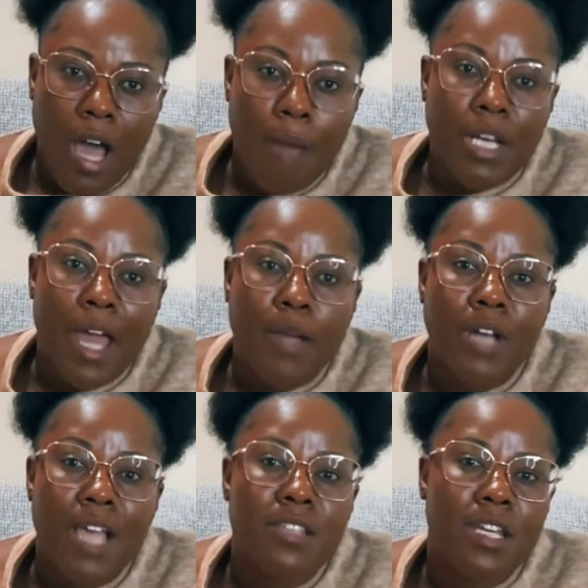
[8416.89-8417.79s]
I mean, like
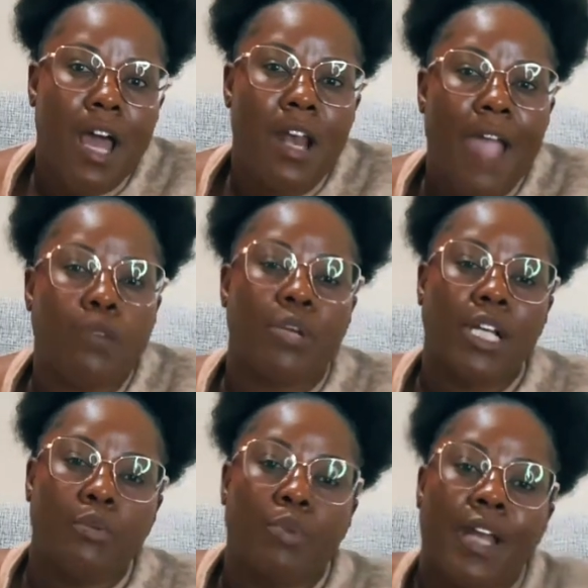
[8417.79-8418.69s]
when I said, like,
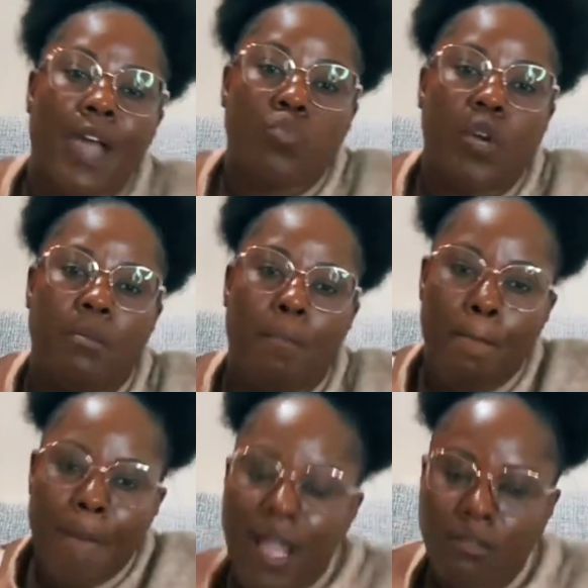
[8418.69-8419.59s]
really realize what it
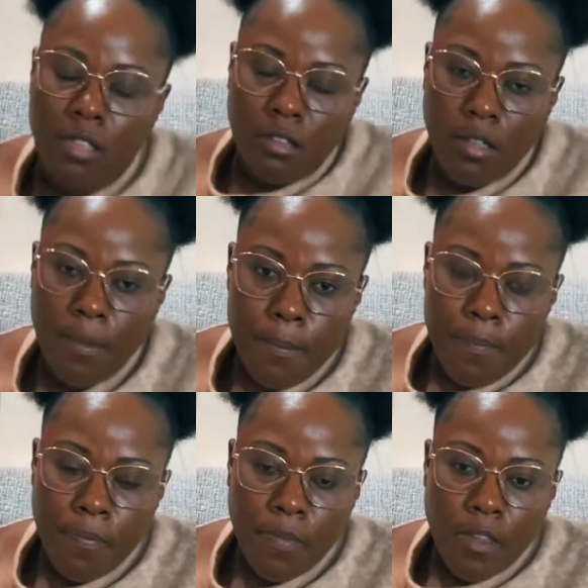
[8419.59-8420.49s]
meant.
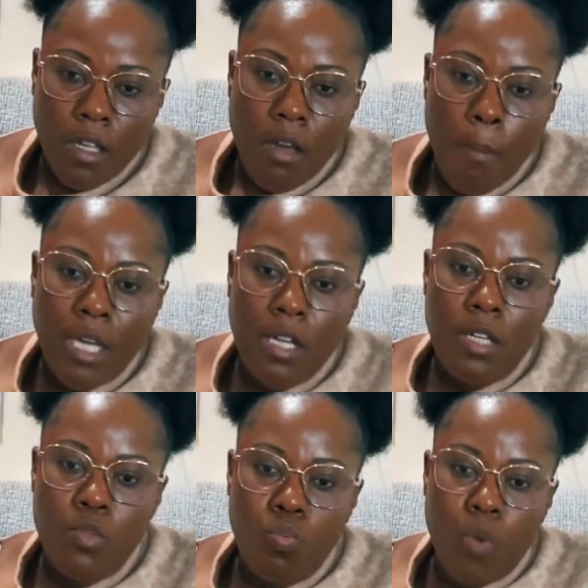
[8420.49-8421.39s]

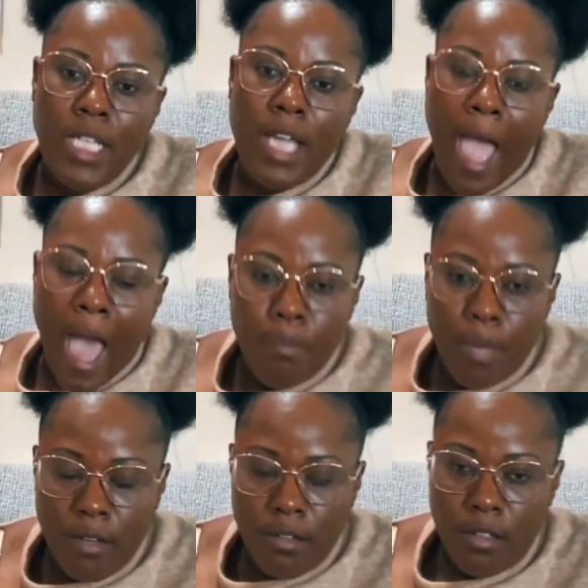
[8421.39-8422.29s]
Because when it
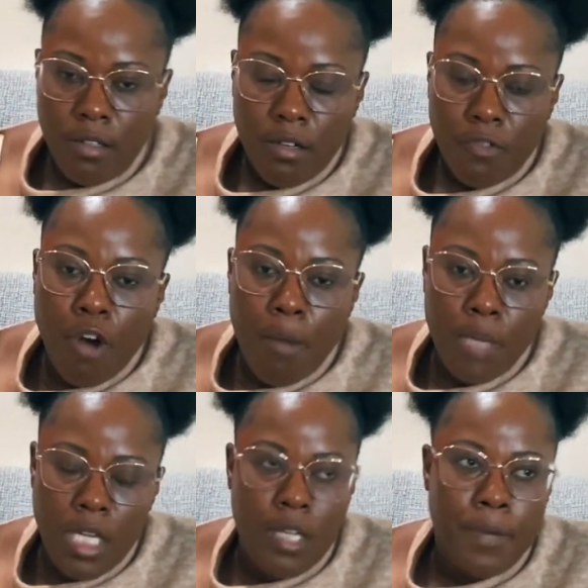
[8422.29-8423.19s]
happened for
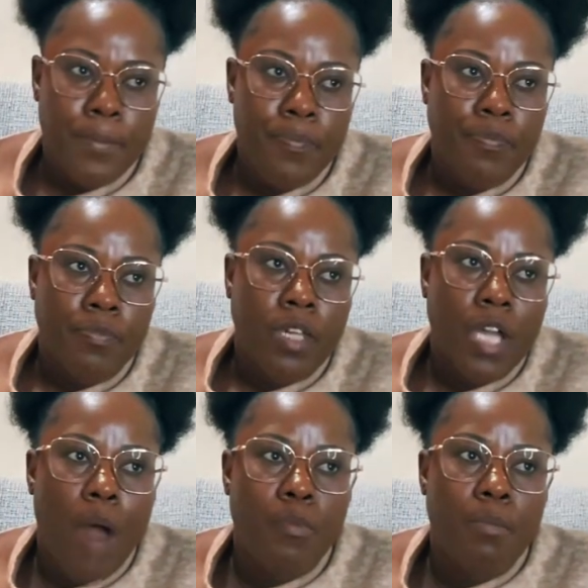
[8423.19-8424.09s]
me,
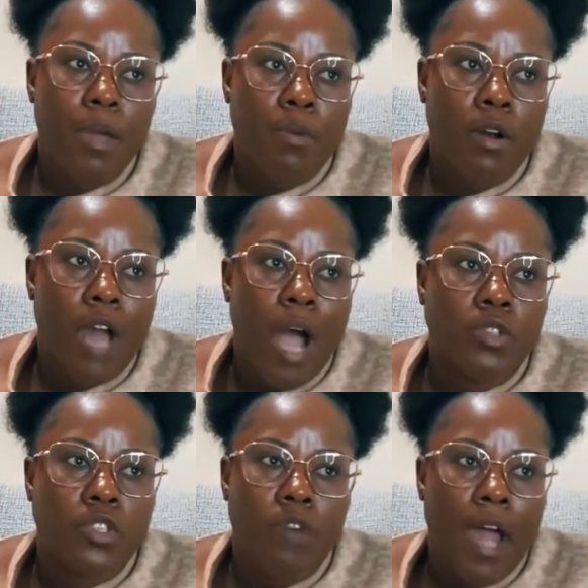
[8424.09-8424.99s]
I remember I
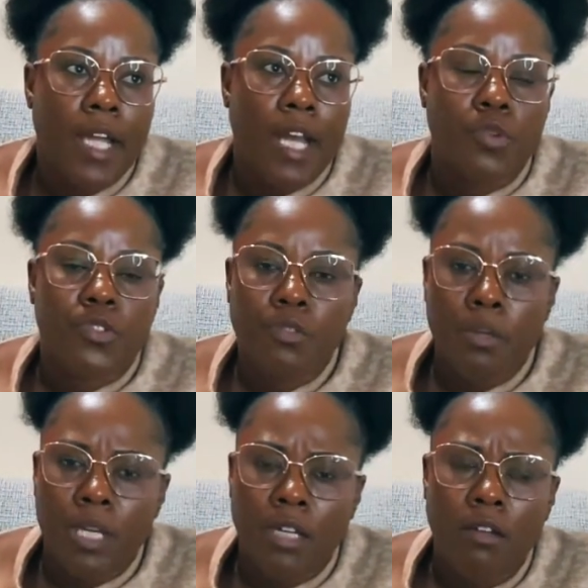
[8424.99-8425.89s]
was crying, I was
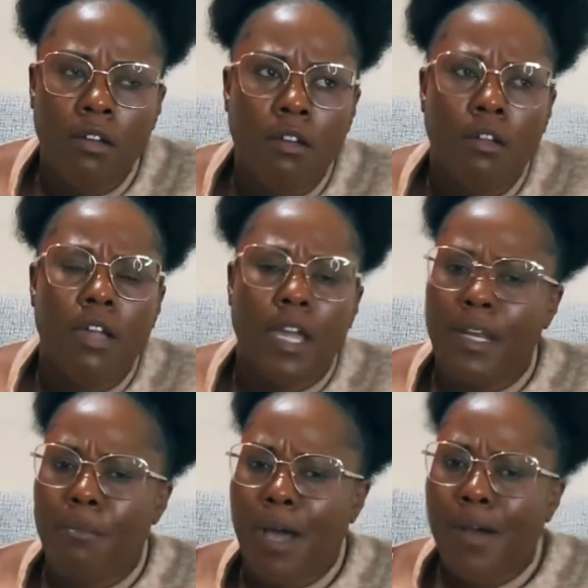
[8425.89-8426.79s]
screaming. And
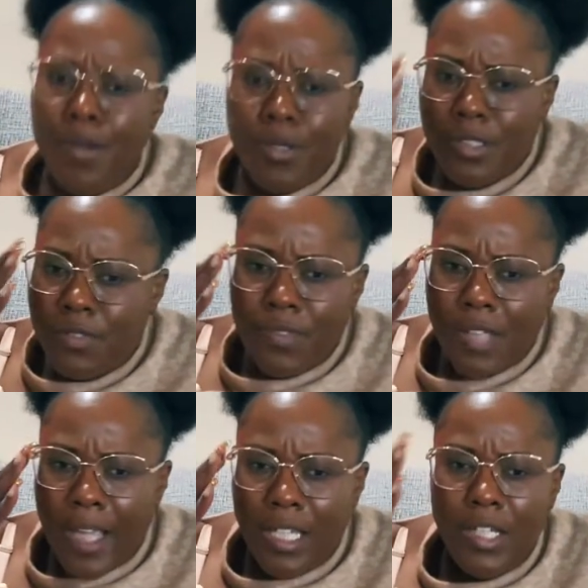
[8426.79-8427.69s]
then my uncle was
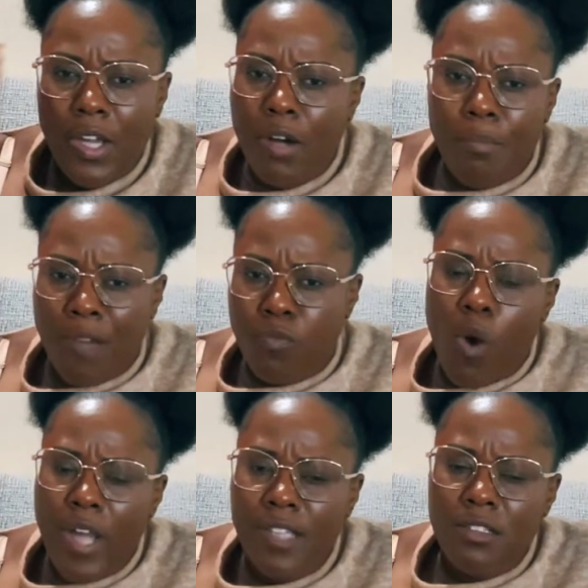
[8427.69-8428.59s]
like, he heard my
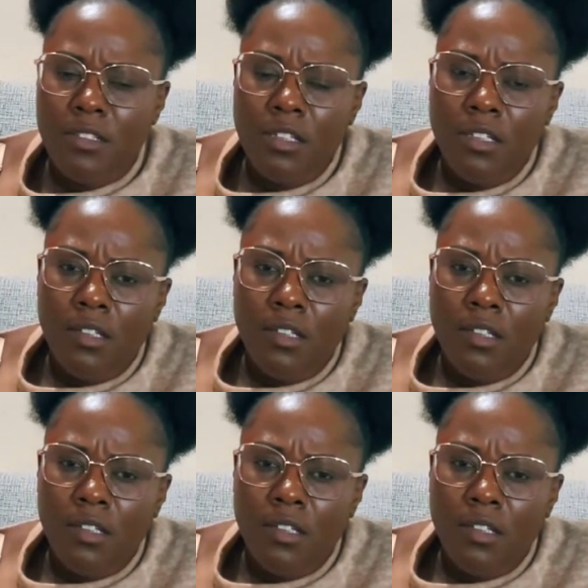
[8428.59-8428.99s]
voice.